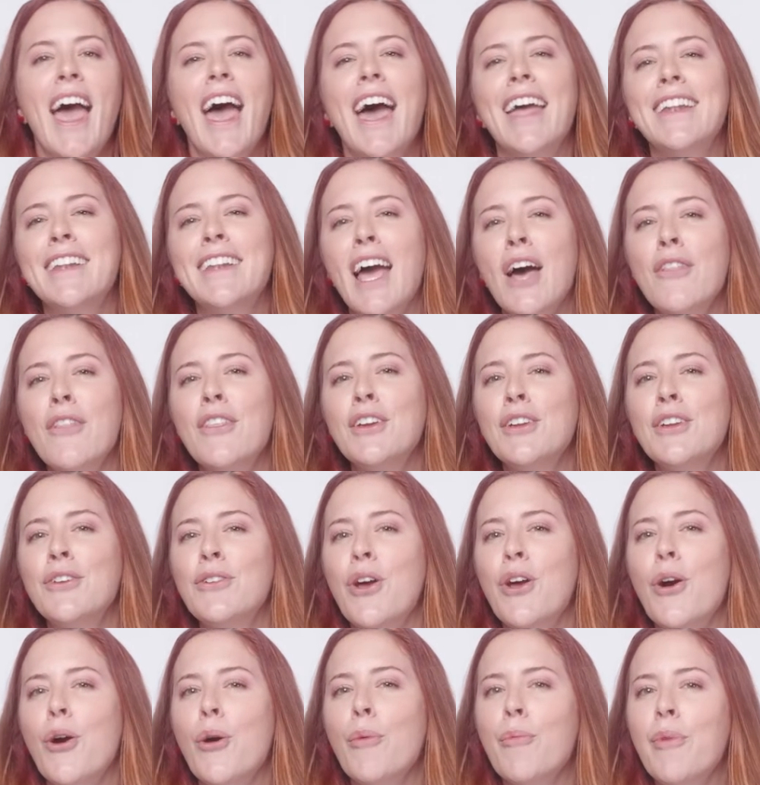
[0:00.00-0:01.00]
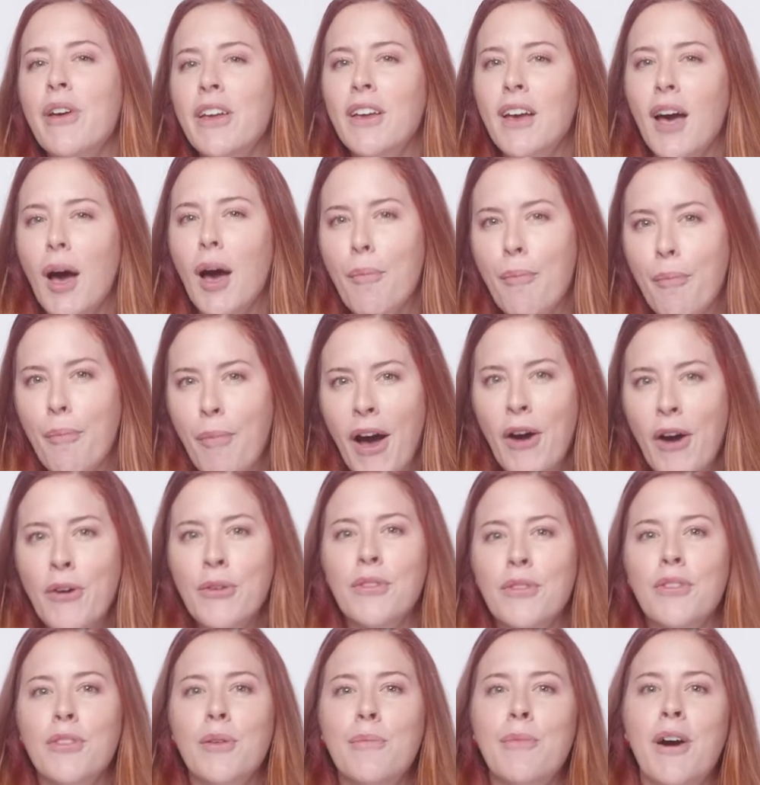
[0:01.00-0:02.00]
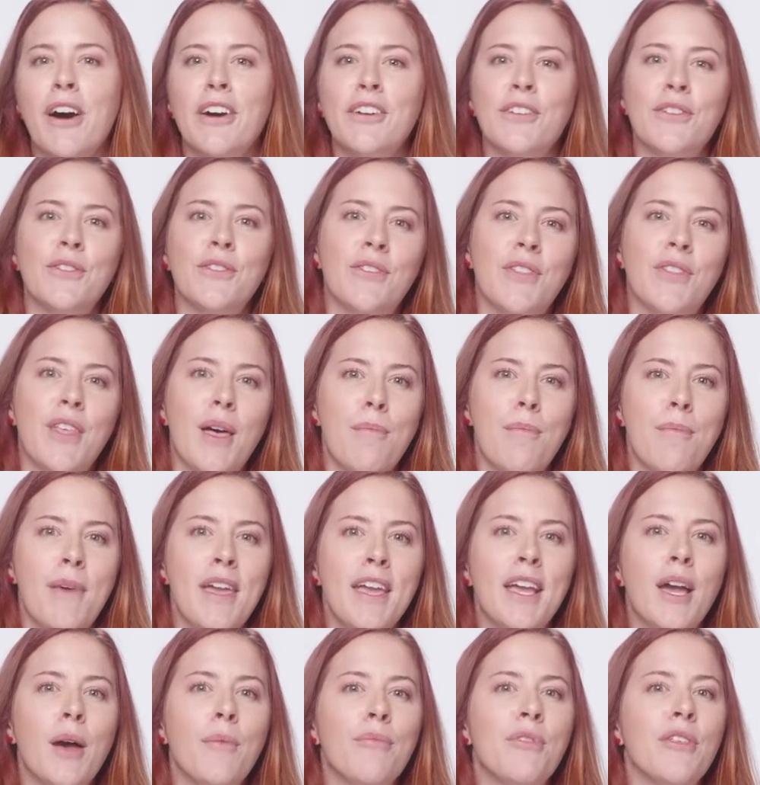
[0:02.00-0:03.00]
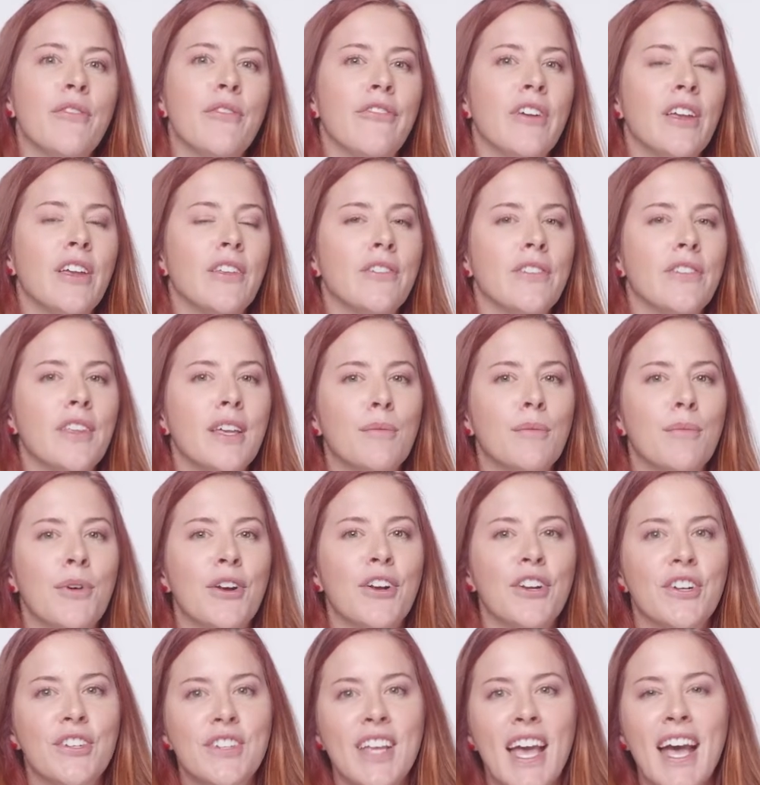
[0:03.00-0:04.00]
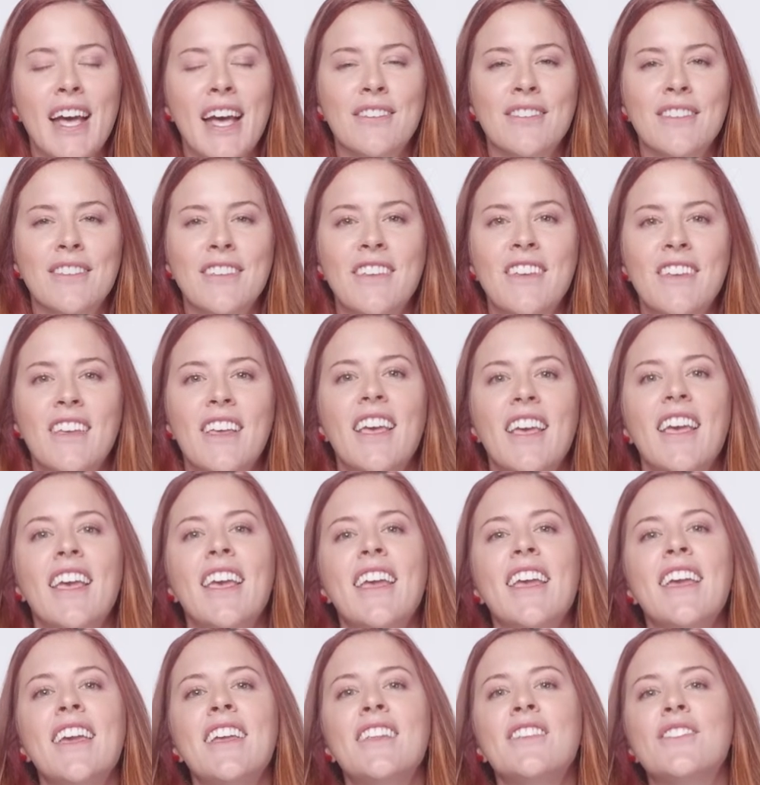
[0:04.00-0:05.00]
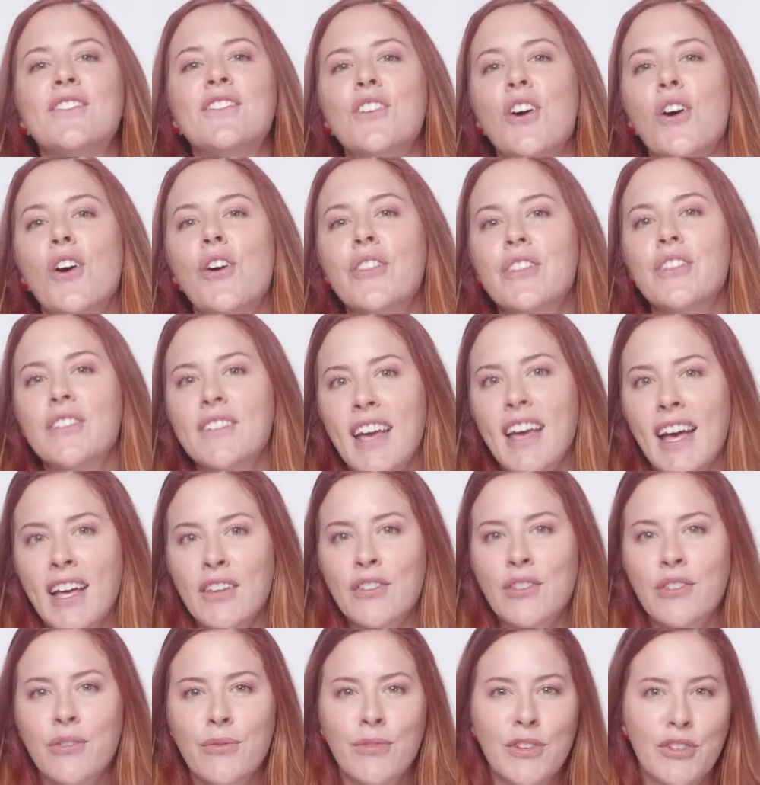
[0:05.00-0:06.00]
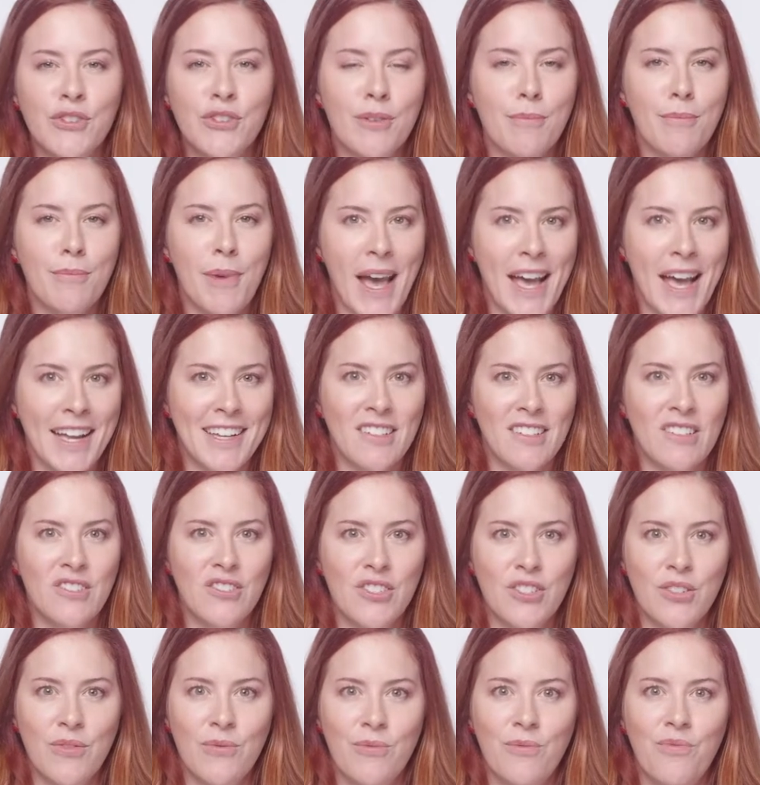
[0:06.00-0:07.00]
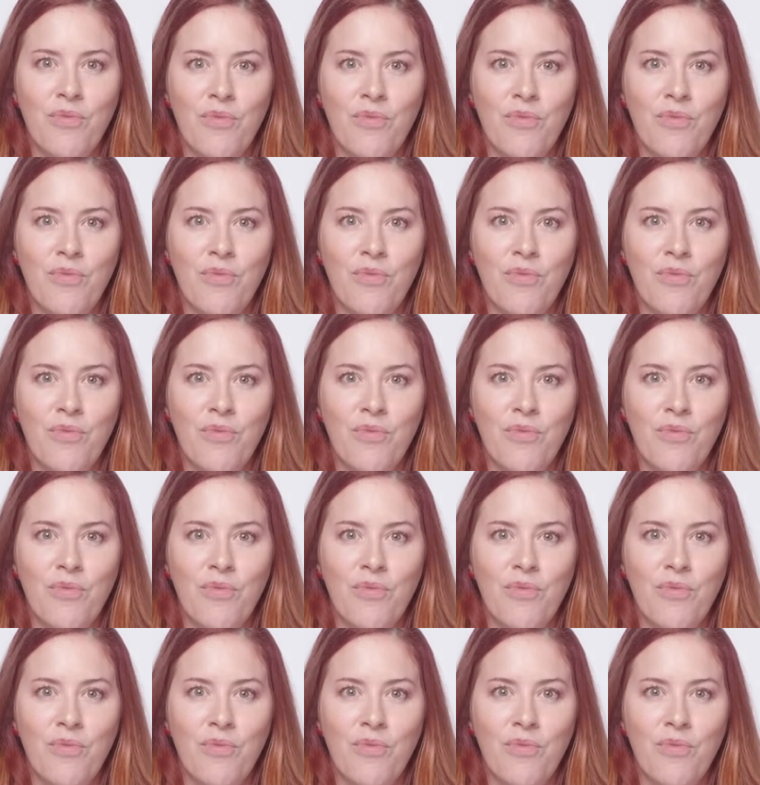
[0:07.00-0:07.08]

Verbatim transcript: And now that you know a bit about the models that make up the face landmarker task, install the task's vision package.